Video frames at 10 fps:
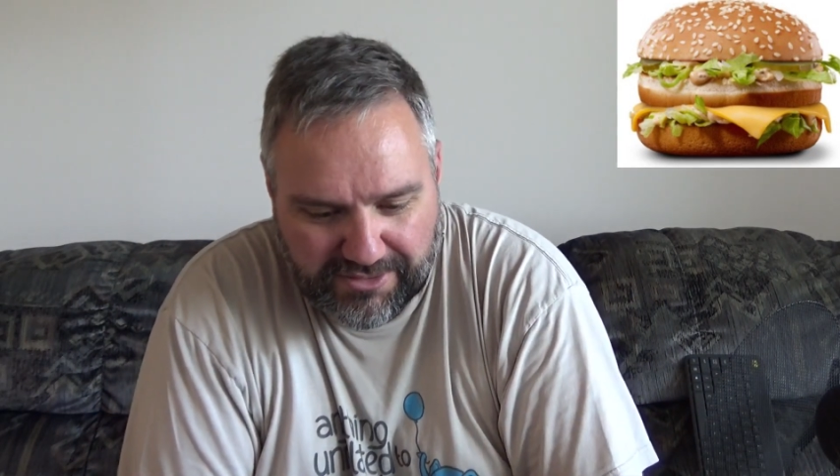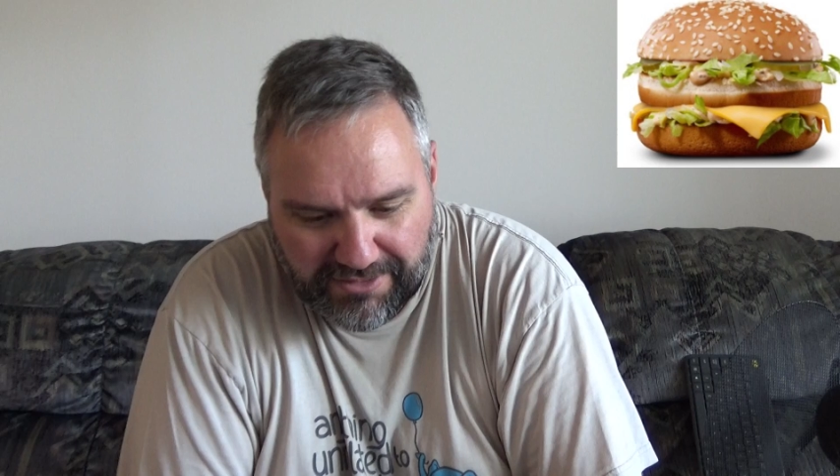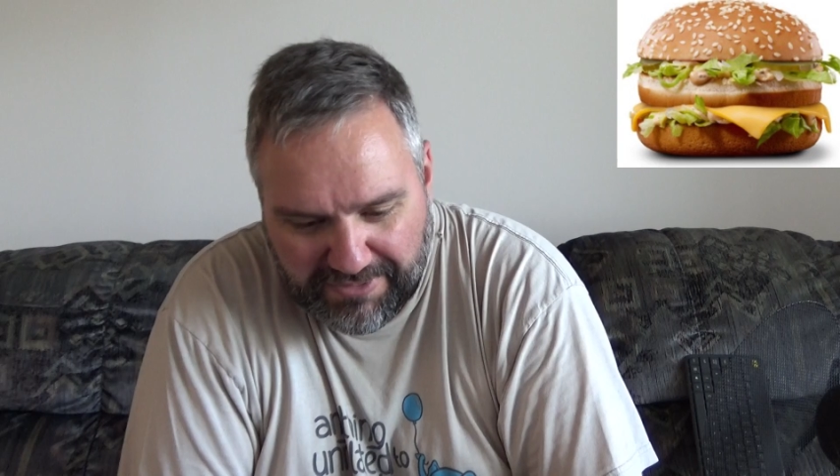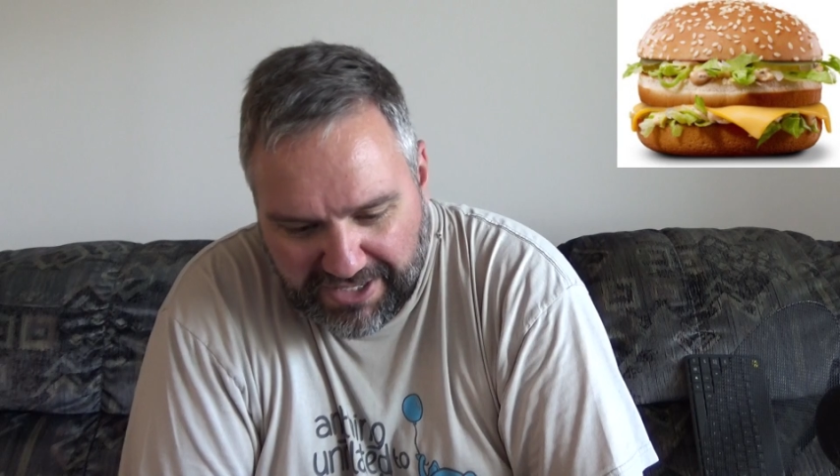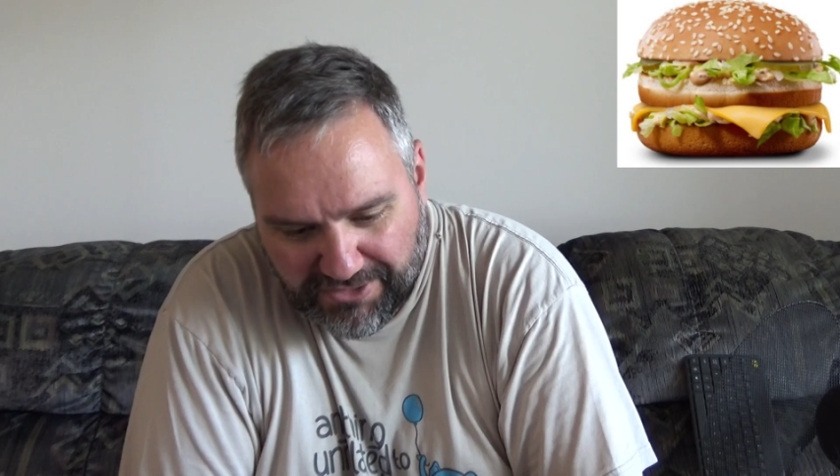
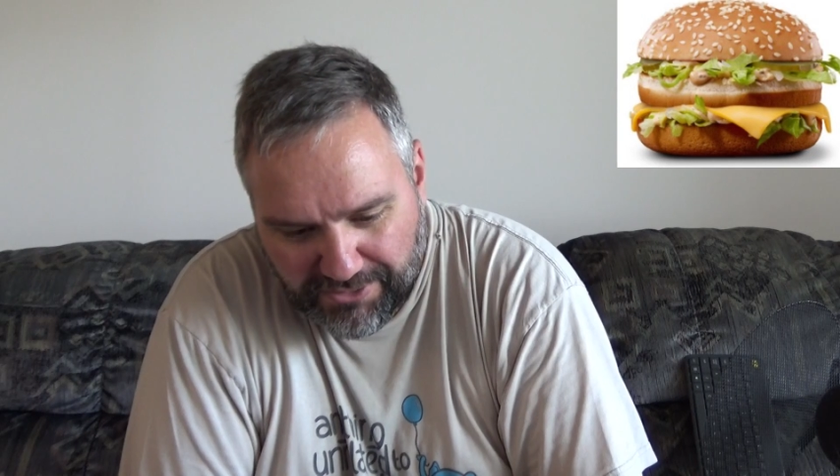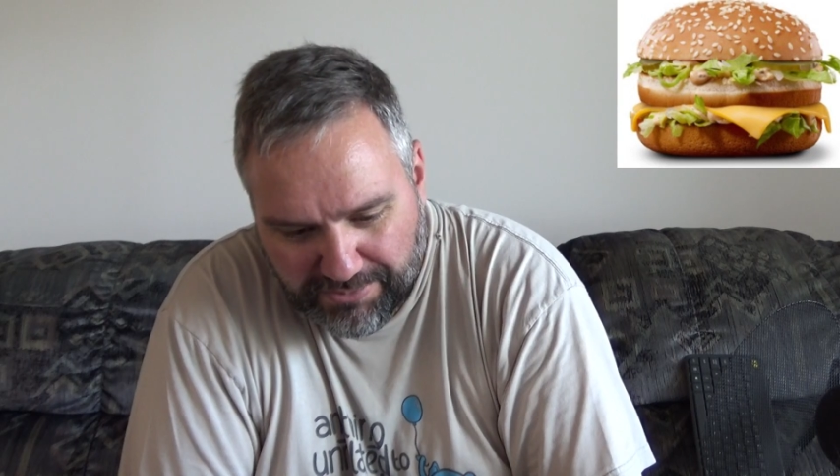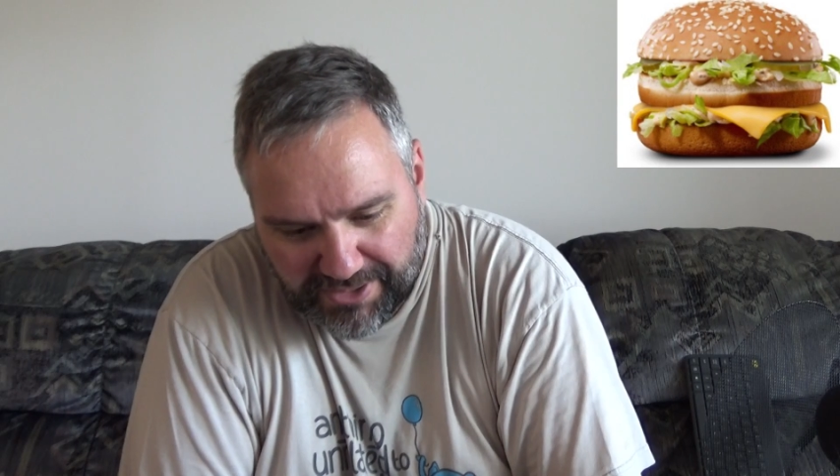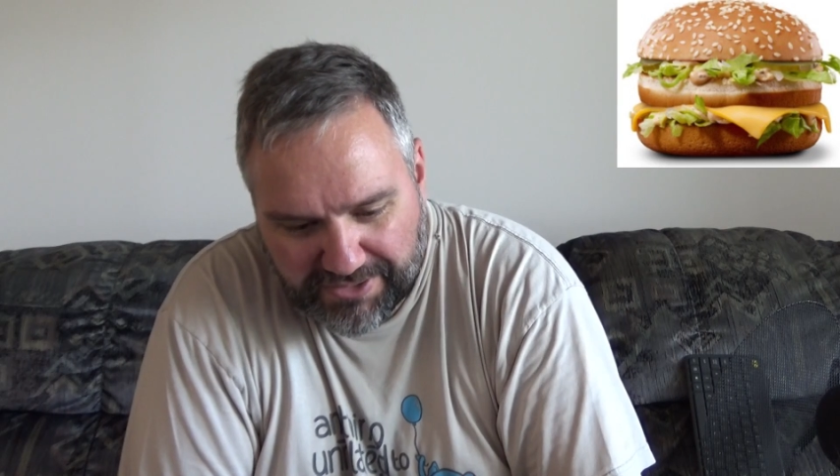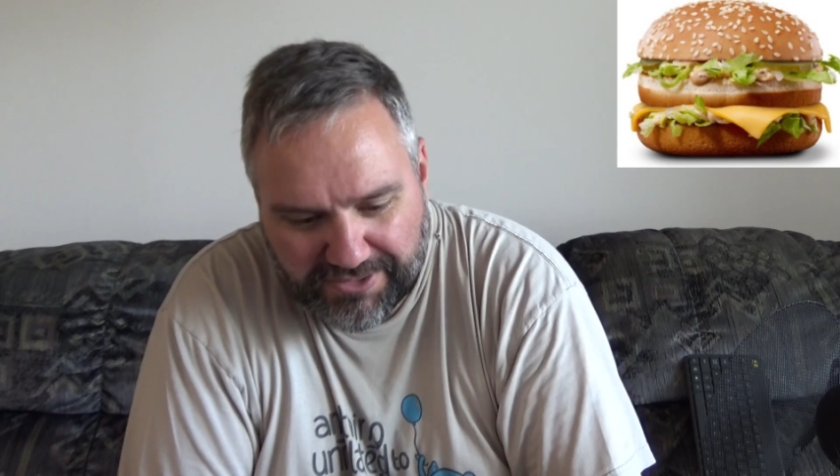tomato,
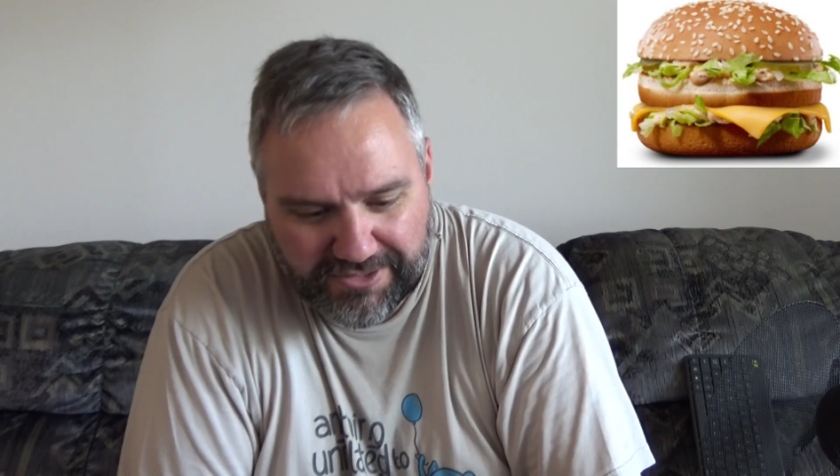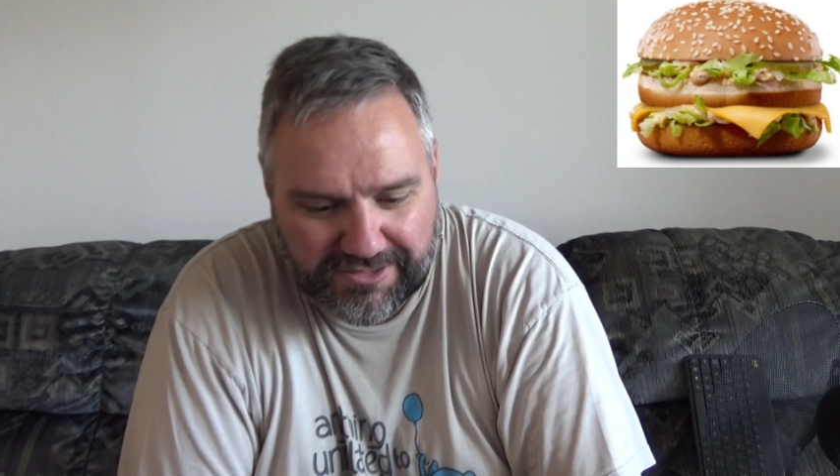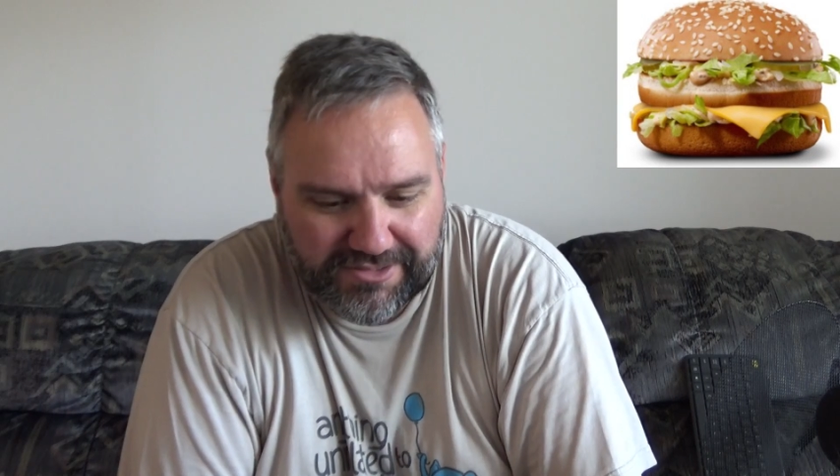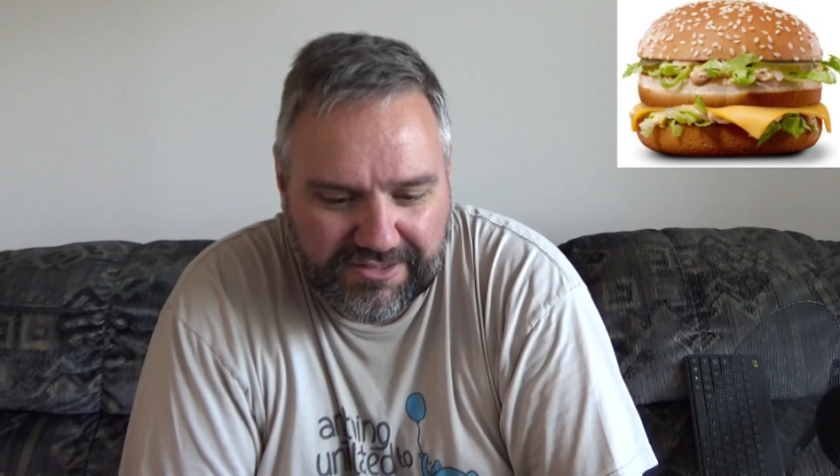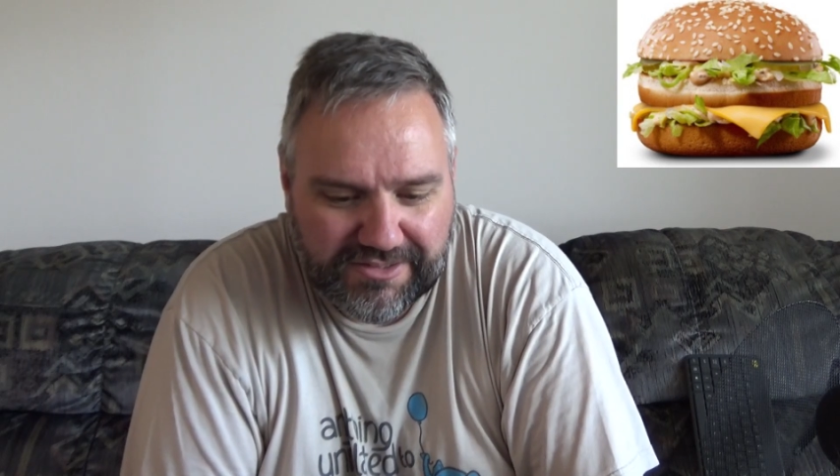
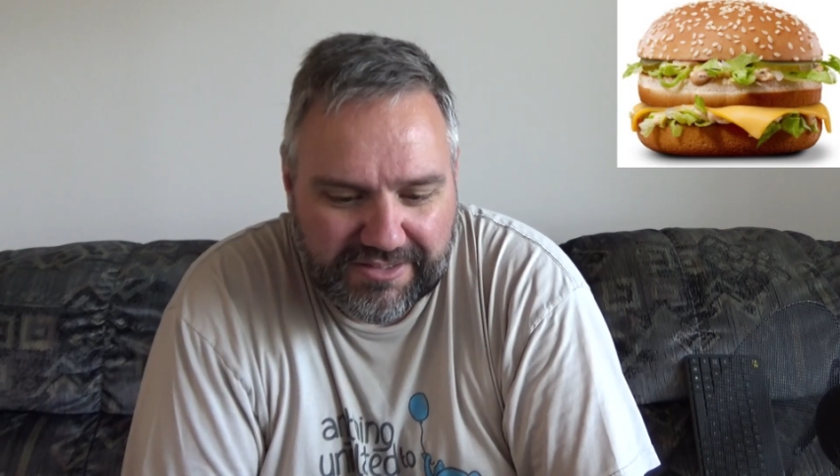pickle,